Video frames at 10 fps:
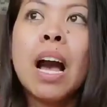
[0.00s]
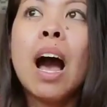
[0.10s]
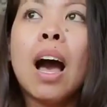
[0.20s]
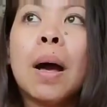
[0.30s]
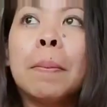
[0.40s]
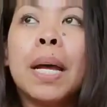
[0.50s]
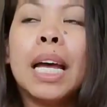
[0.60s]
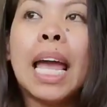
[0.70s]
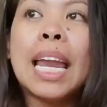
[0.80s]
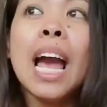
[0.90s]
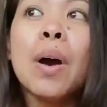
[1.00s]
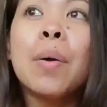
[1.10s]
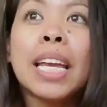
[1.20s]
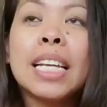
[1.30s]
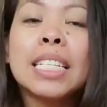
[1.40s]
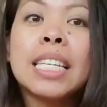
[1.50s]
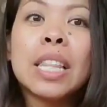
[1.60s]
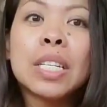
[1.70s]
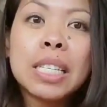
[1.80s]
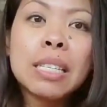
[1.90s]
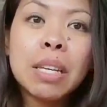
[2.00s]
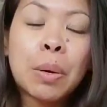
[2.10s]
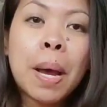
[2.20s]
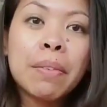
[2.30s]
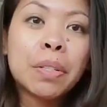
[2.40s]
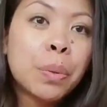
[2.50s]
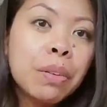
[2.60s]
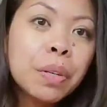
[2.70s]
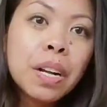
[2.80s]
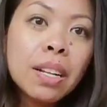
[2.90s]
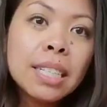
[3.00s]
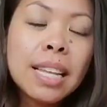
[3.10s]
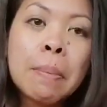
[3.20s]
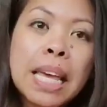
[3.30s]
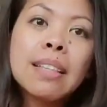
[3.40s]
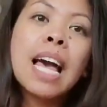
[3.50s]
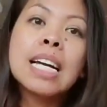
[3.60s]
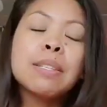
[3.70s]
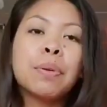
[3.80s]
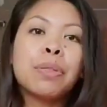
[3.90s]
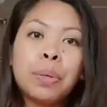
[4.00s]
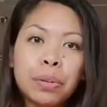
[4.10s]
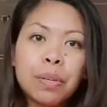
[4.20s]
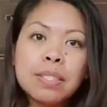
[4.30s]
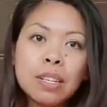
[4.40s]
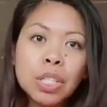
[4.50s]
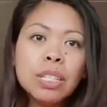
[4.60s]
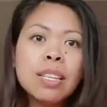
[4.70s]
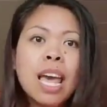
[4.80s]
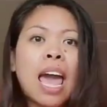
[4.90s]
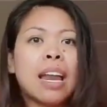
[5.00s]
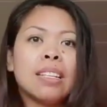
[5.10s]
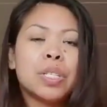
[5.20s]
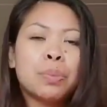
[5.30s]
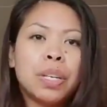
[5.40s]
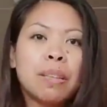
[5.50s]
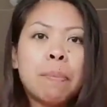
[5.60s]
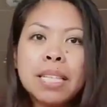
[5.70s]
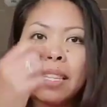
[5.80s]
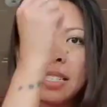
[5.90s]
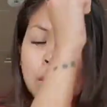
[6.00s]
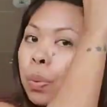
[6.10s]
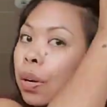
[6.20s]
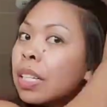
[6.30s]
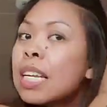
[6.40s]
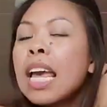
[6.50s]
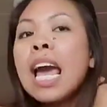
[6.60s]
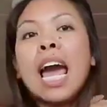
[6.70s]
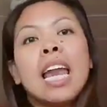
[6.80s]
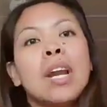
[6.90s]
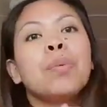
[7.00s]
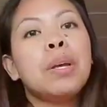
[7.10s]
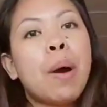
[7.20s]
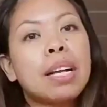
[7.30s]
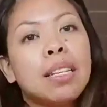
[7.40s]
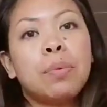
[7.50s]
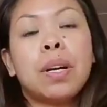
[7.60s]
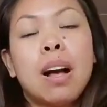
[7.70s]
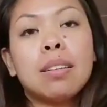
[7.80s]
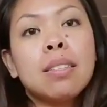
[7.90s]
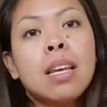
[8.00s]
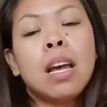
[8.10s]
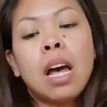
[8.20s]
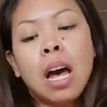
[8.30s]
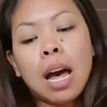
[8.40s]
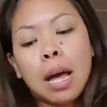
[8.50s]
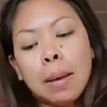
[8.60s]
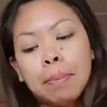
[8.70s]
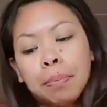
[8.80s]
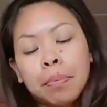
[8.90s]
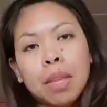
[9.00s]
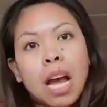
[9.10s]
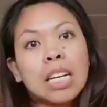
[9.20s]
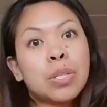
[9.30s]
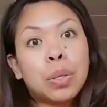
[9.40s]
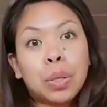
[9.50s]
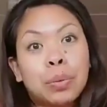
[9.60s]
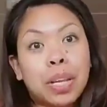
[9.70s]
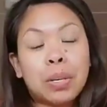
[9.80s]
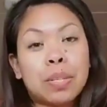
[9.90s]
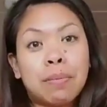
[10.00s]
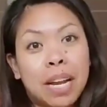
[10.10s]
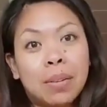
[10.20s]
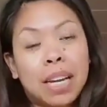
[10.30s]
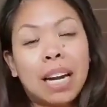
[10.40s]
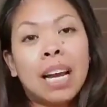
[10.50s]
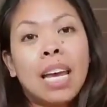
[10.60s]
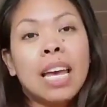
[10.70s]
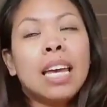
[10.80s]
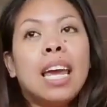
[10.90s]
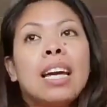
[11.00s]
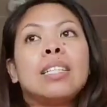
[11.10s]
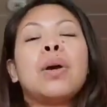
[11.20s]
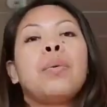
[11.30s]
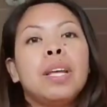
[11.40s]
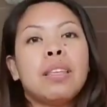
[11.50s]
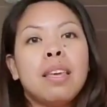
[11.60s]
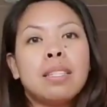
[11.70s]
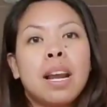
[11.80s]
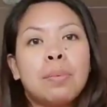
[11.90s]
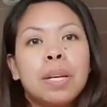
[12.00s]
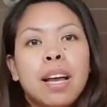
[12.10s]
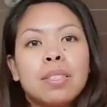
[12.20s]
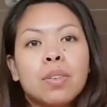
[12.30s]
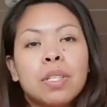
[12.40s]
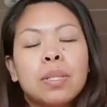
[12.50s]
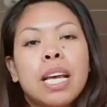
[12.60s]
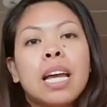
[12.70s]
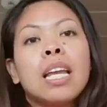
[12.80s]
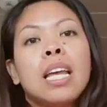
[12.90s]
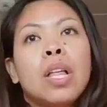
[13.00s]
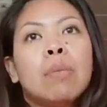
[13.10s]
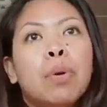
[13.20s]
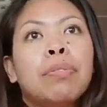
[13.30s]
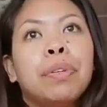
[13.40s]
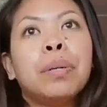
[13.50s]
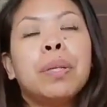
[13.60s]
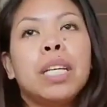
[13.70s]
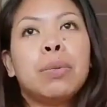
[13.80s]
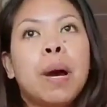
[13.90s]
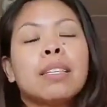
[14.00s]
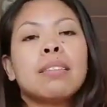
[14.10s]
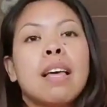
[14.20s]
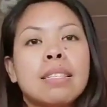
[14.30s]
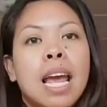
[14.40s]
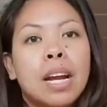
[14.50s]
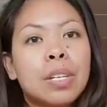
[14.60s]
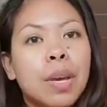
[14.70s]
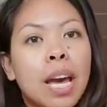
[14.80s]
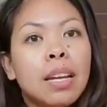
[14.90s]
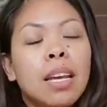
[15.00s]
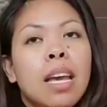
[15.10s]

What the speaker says: And now I can either buy it for $24 and make it last for 3 or 4 sessions, and it's just one of the best things in the world. And I don't really wax anywhere else. I just literally use it for down there. And one of the things that I realized also is that the more frequently you wax, the less hair you get